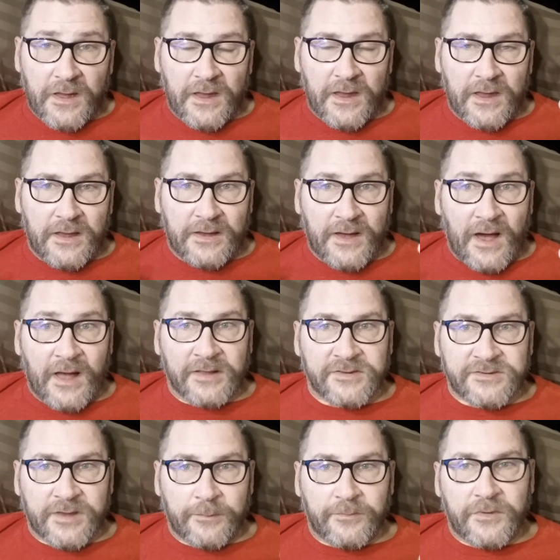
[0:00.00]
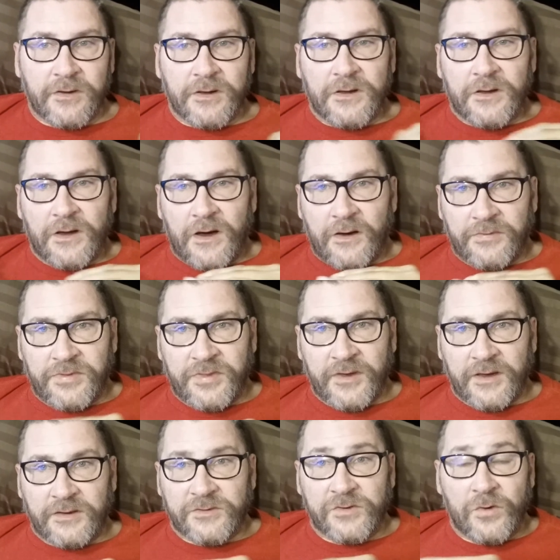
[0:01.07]
a concept of
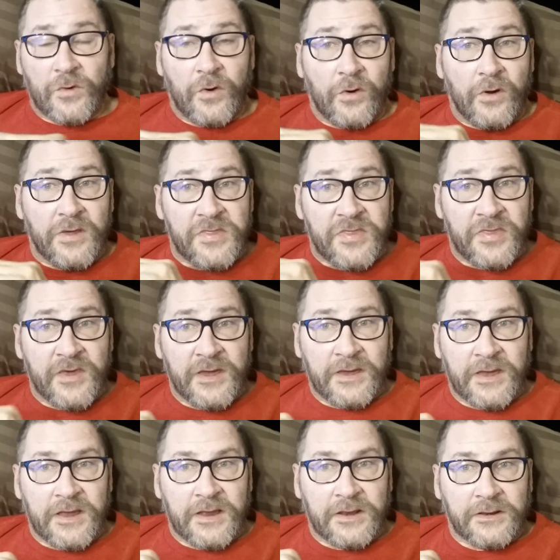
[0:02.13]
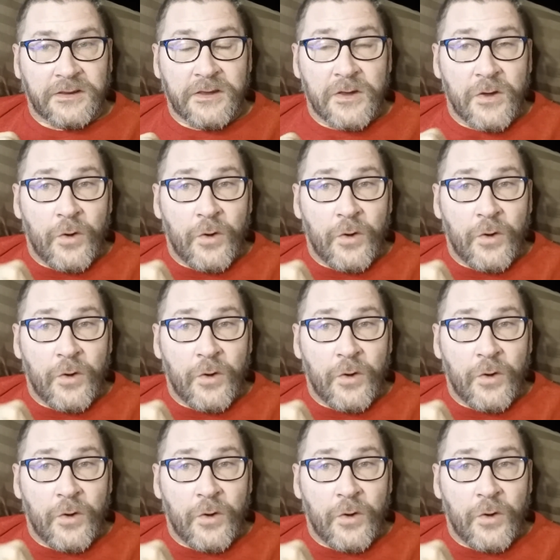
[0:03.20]
things or a thinking